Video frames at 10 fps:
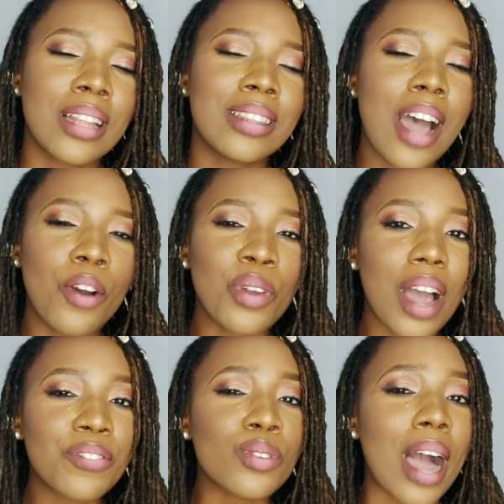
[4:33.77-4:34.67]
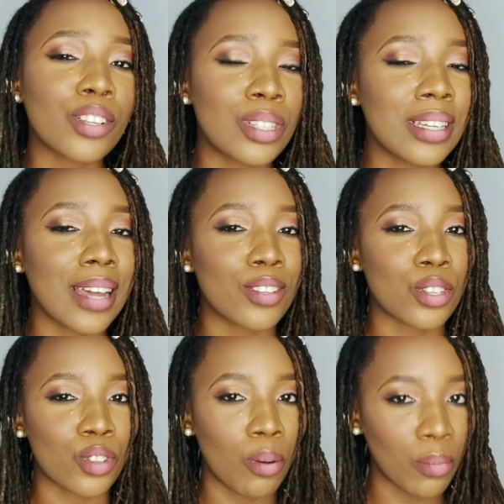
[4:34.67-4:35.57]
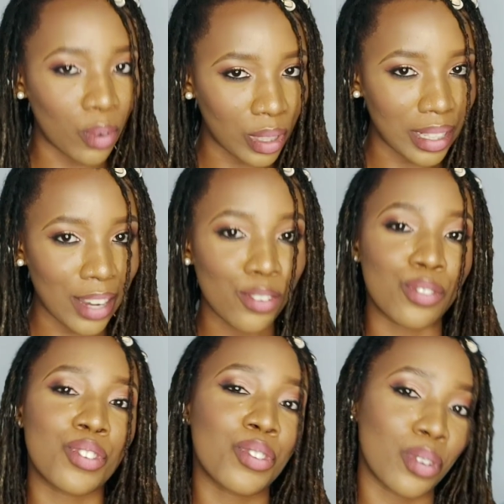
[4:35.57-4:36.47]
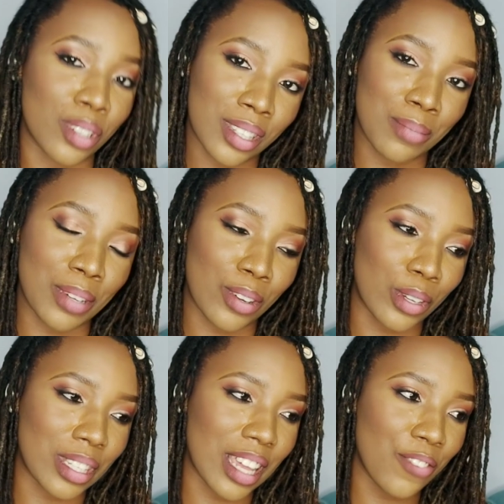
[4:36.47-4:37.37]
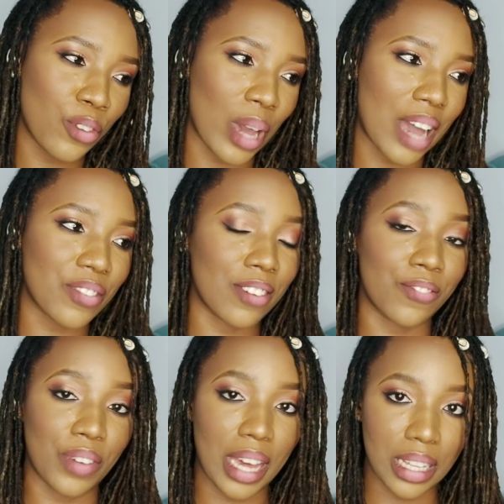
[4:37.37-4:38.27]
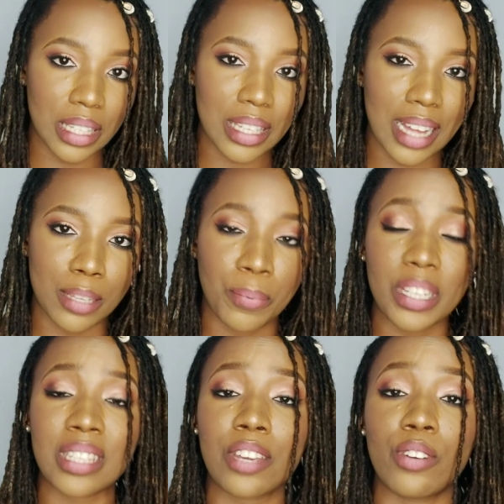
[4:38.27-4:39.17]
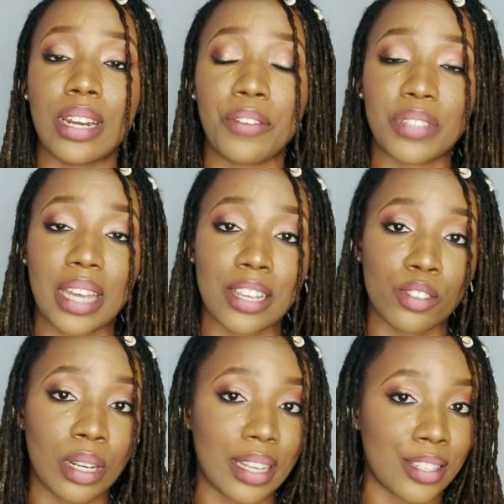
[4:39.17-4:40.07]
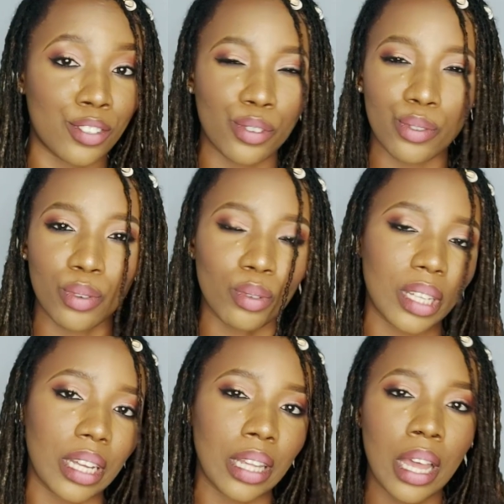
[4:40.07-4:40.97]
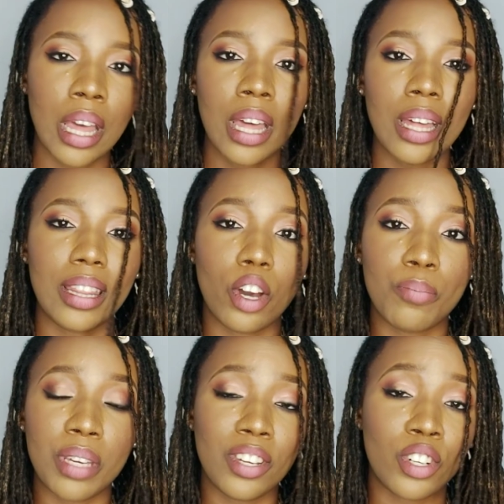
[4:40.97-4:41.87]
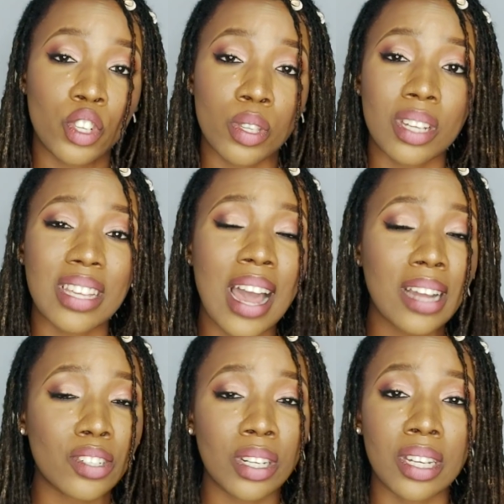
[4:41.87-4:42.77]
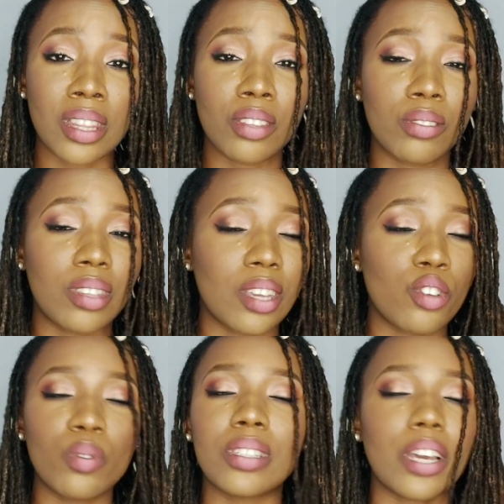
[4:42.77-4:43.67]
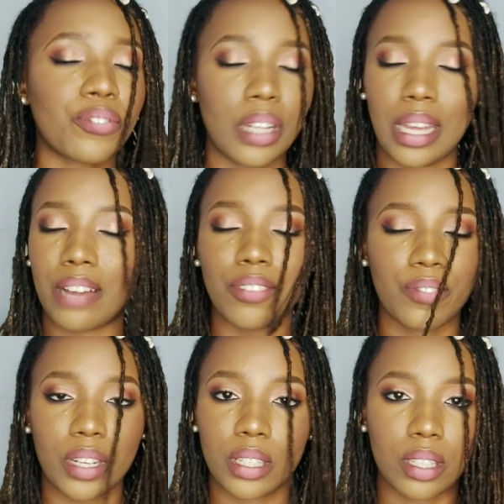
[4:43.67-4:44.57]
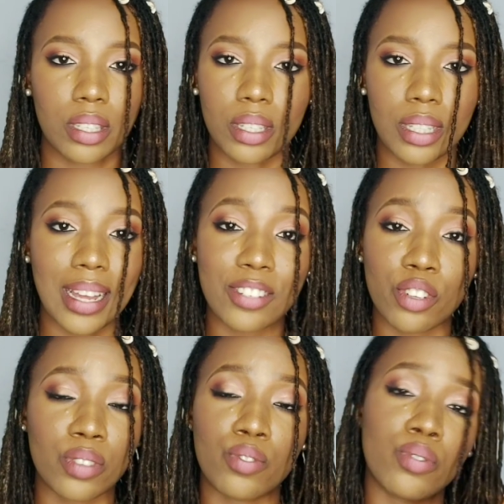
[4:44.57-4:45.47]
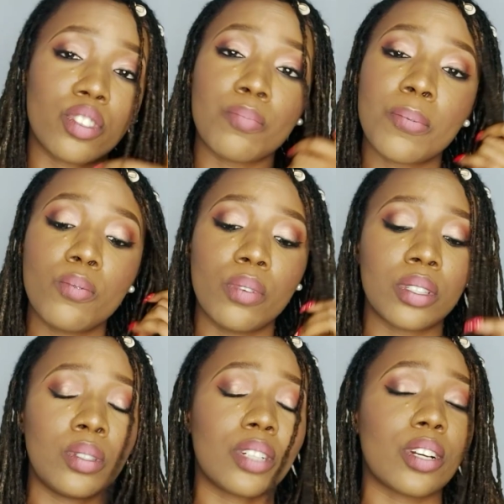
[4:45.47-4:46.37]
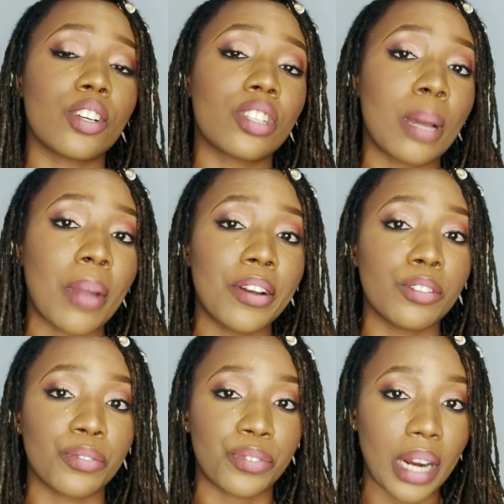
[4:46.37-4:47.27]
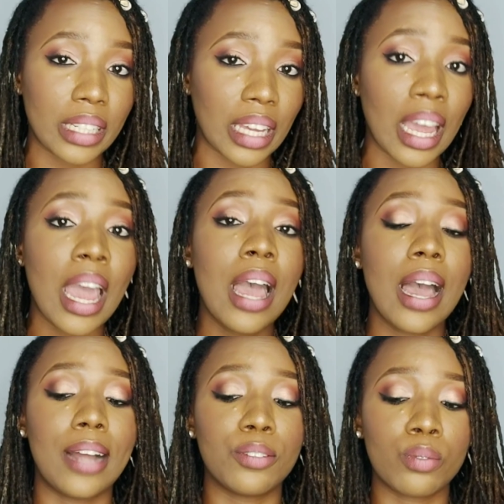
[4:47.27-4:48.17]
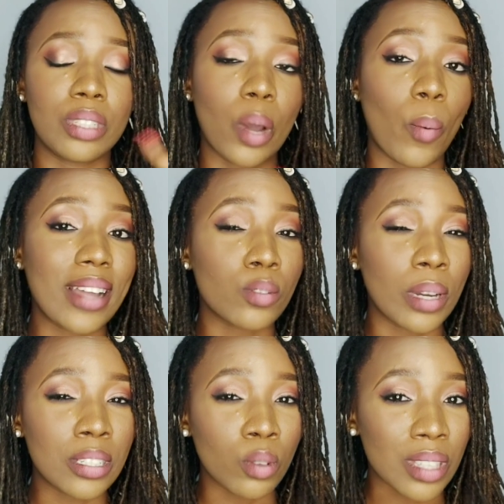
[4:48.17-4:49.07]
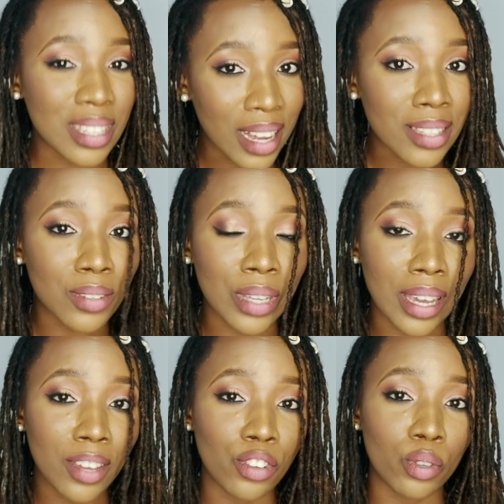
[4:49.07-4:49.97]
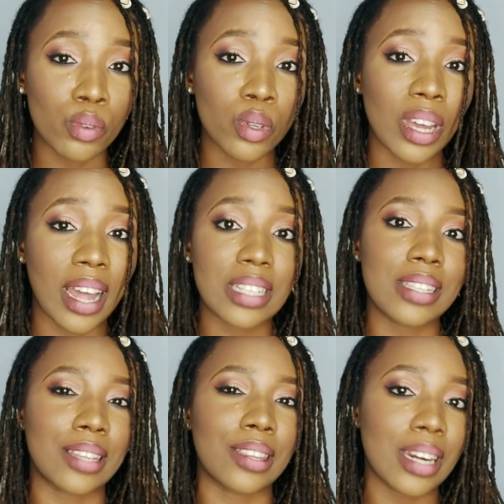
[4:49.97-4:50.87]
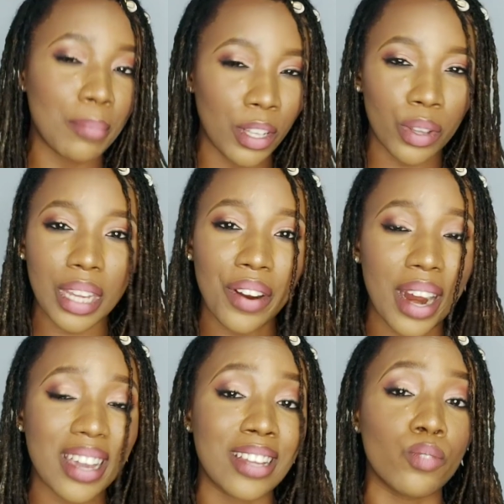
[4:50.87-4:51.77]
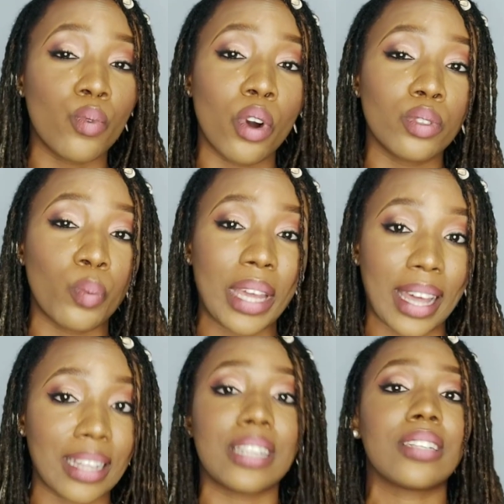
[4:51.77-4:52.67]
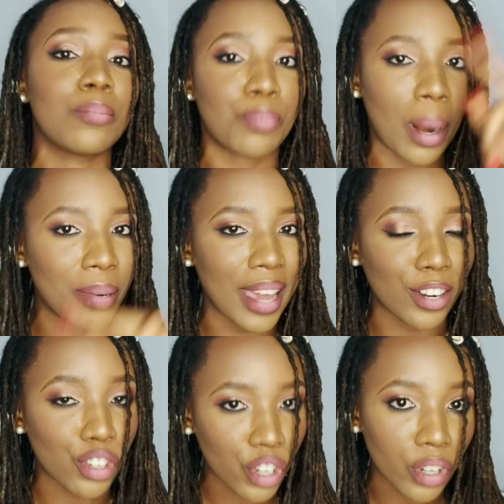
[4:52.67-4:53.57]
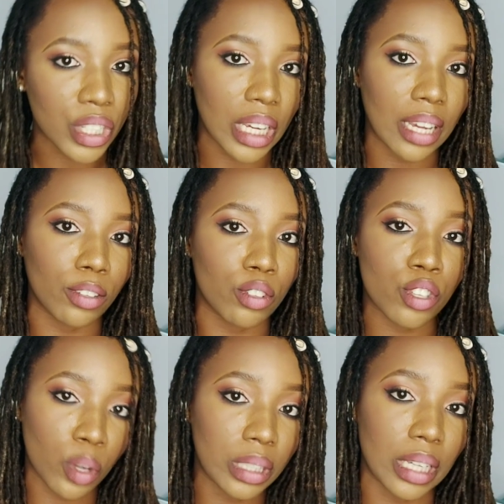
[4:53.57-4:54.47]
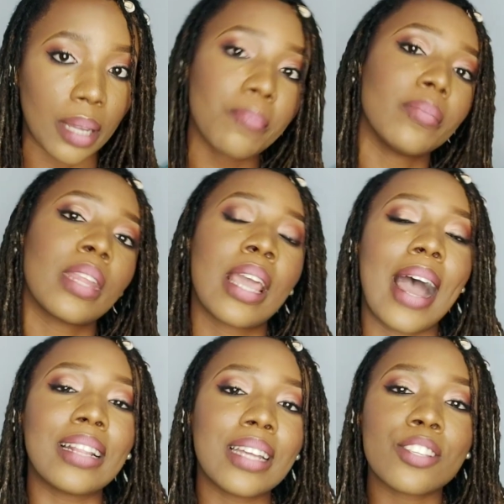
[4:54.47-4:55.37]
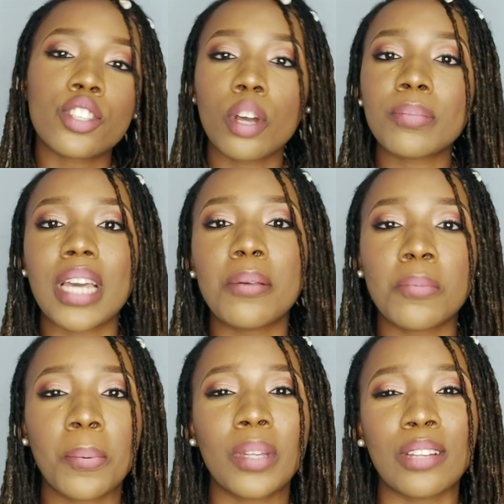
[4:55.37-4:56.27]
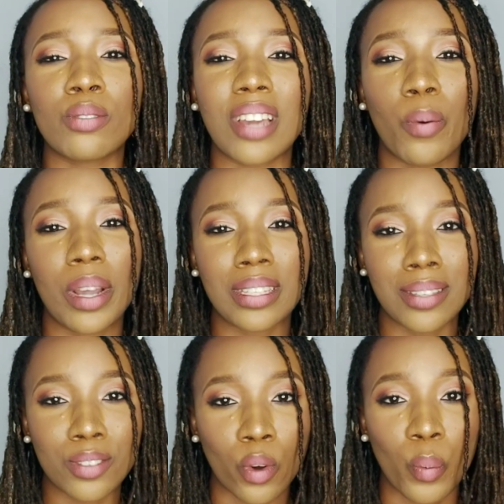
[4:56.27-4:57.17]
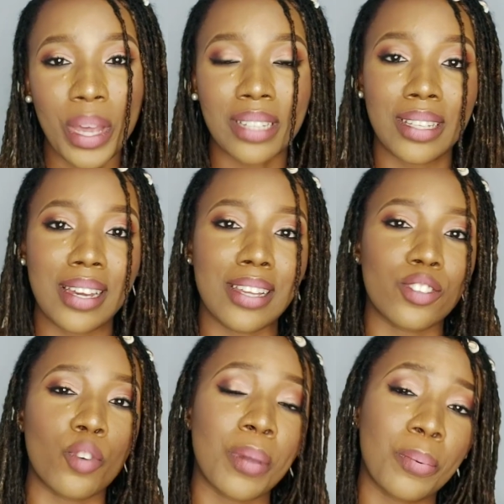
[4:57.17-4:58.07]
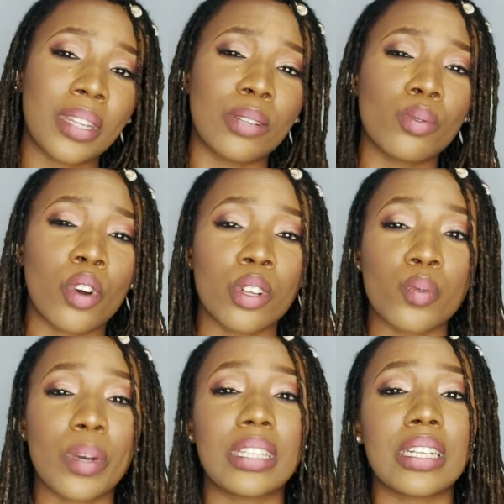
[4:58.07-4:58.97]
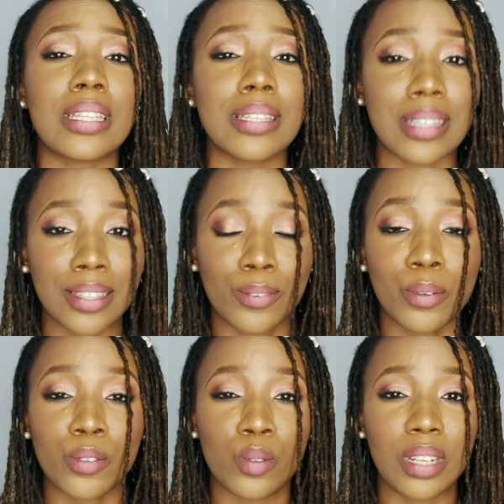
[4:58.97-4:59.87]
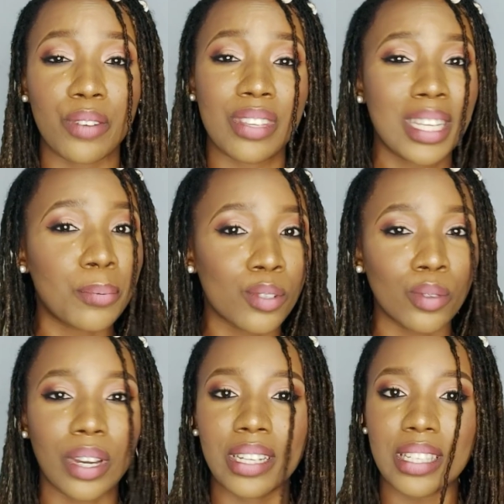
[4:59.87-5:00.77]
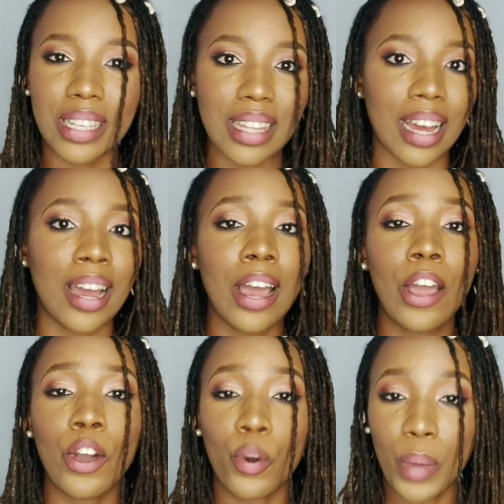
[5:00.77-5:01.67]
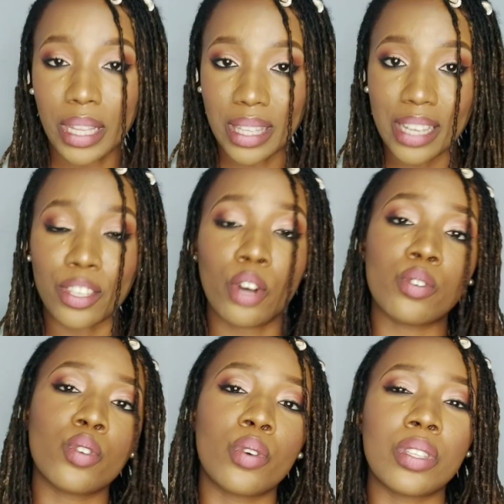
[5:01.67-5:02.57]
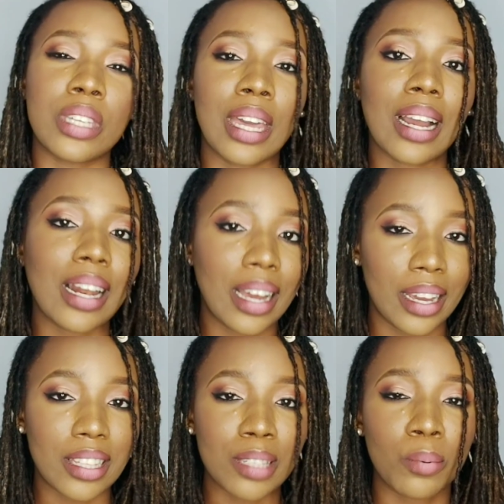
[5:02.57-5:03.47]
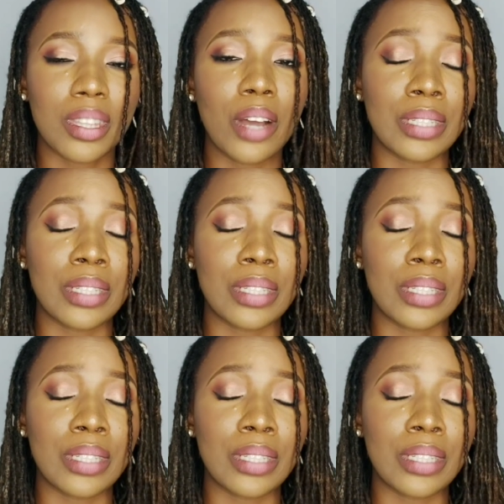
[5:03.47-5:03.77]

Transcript: Now, you have to actually get someone that you trust, because if you have events and the person that you left here is not letting you know, then there will be issues, because actually, you'll definitely have events. That's just the truth. Some people want to do their traditional marriage on Friday and they'll do their white wedding on Saturday, so you're getting like 3 million naira in one weekend, and then probably a church again on Sunday. And then sometimes people that do their weddings on weekdays, or people that do cut weddings and they want to do their reception, you can see that weekdays you're also going to get clients. But now